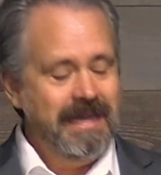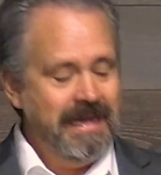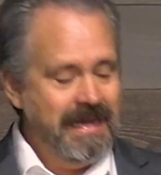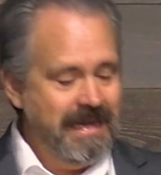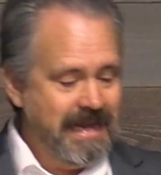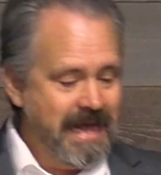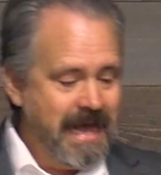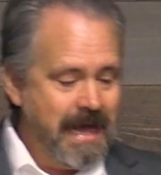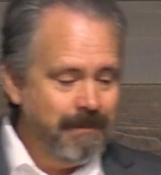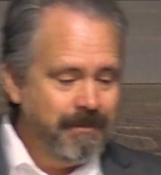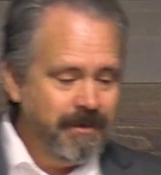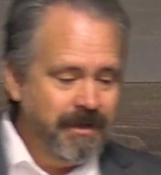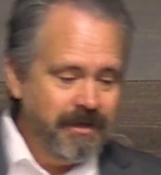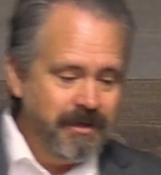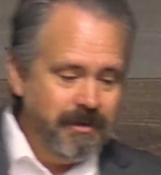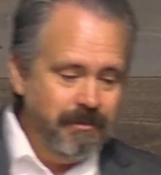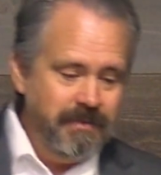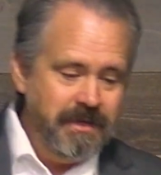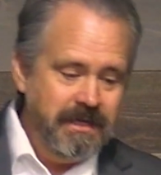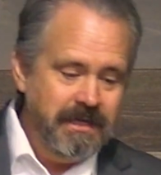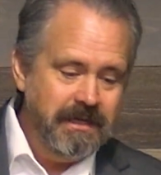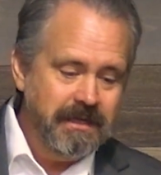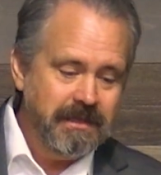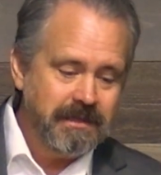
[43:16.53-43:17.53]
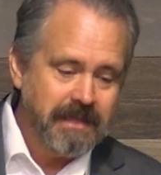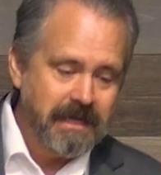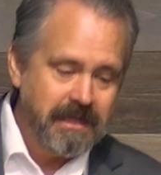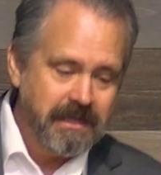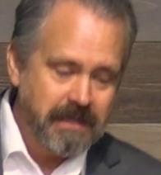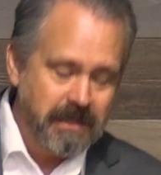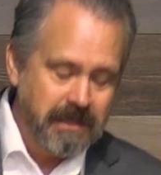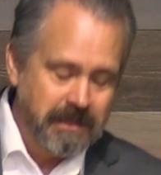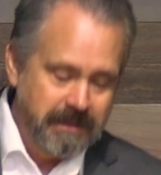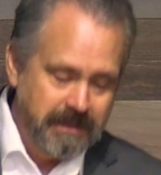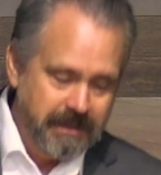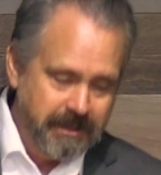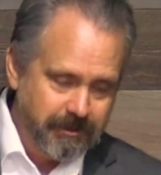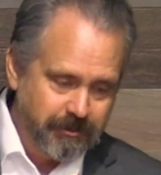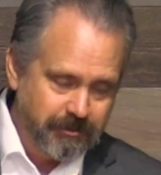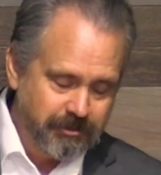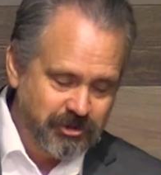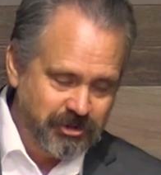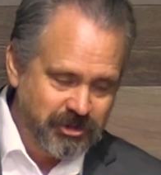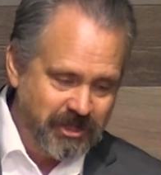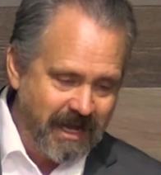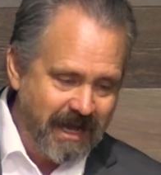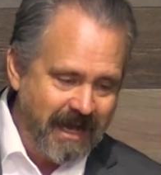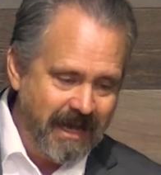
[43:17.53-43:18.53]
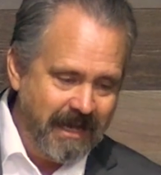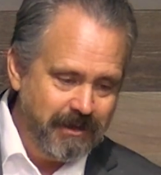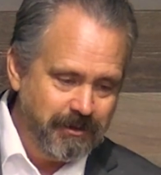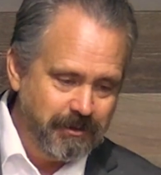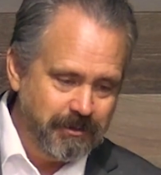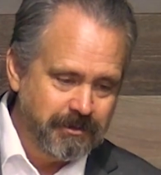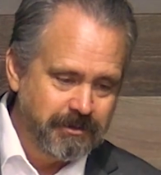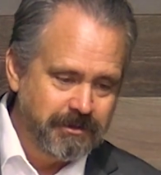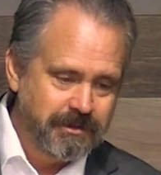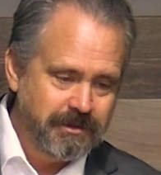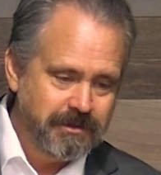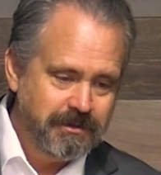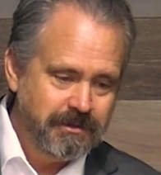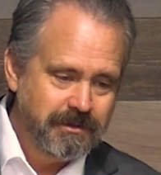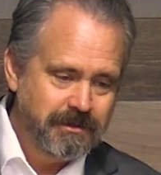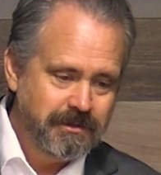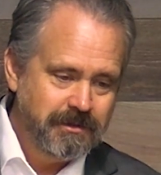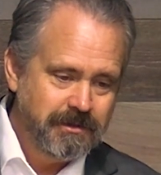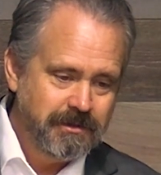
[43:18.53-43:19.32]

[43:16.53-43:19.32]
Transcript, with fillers: And I'm going to be like a little child